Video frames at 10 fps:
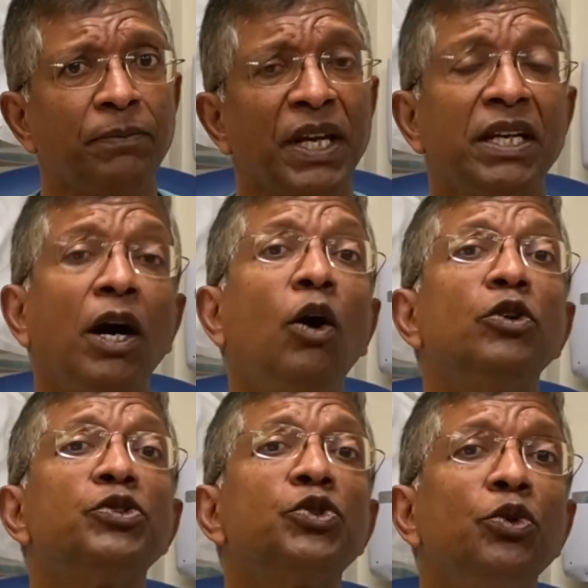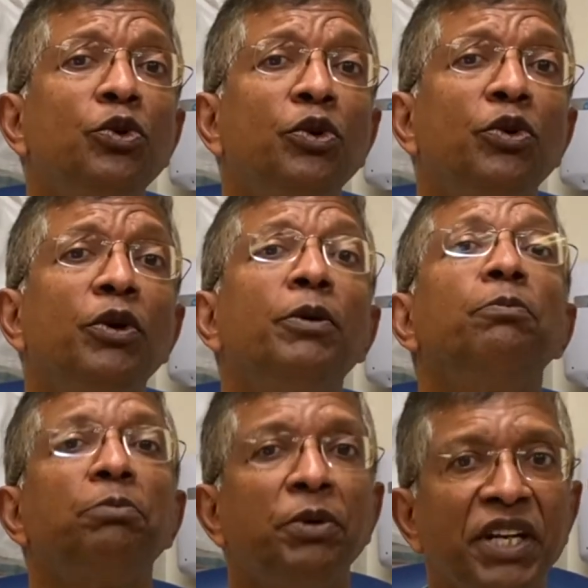and also
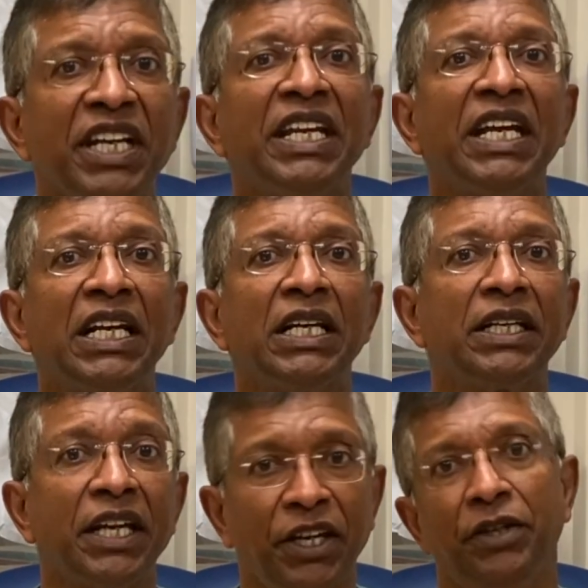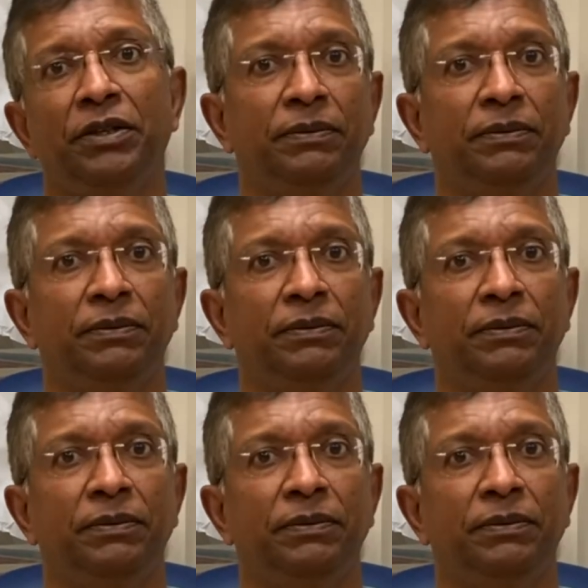prenatal care.